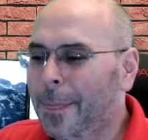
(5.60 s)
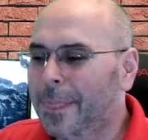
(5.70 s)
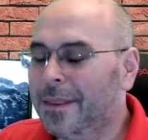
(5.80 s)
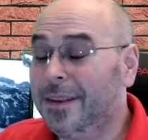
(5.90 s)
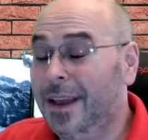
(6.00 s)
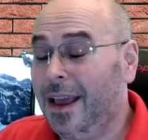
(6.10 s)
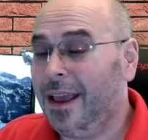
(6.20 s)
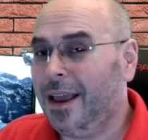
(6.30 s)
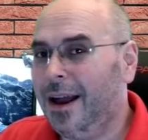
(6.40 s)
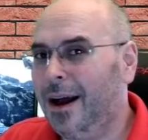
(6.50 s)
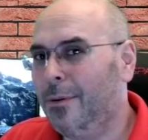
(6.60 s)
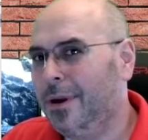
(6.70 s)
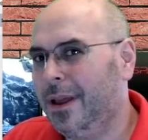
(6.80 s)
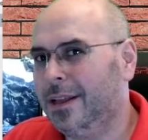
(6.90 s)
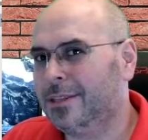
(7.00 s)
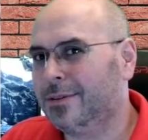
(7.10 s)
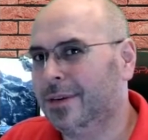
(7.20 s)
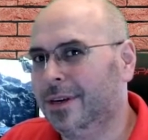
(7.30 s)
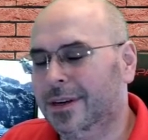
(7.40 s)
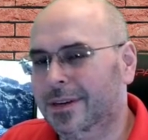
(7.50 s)
Today, I want to
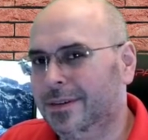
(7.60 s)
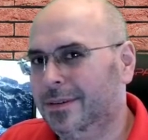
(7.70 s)
answer a